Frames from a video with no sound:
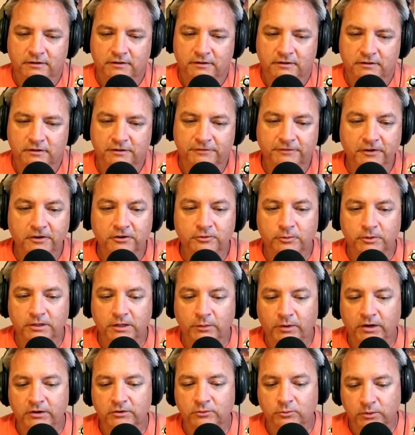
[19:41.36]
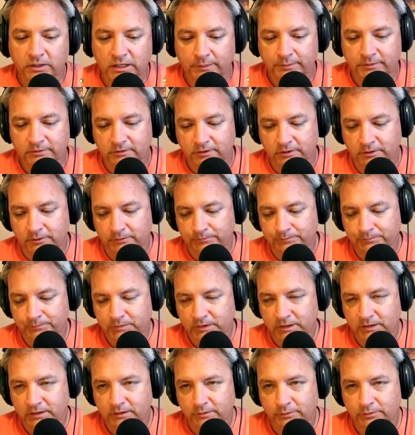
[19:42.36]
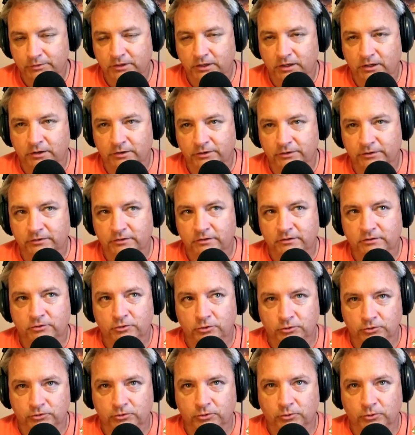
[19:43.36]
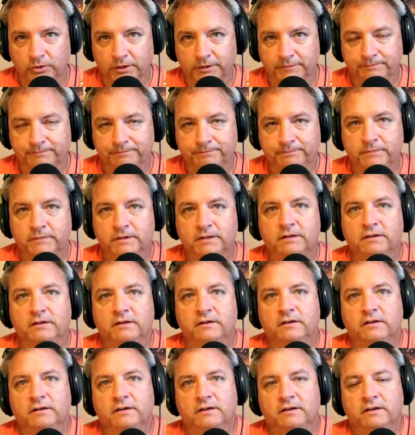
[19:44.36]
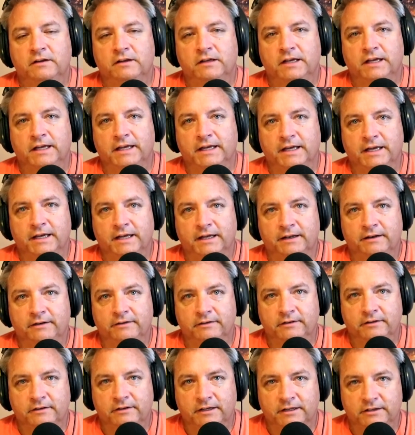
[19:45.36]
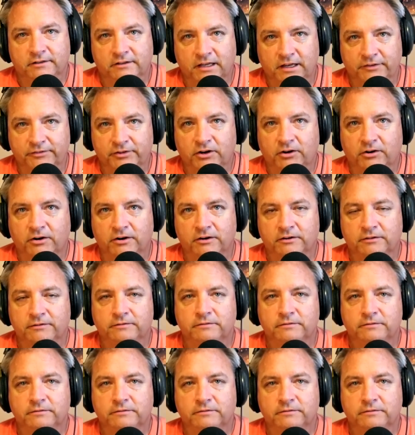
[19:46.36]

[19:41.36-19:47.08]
first one I watched one episode. It was called True Story, and it's Kevin Hart.